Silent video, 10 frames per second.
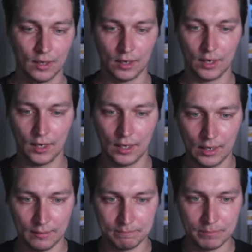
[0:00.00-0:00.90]

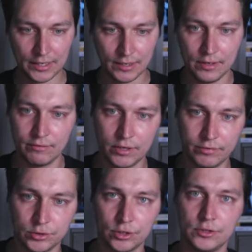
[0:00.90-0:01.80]
But even if
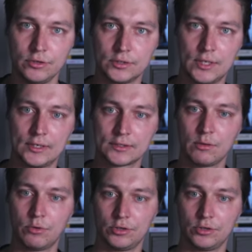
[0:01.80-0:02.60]
you don't use the schema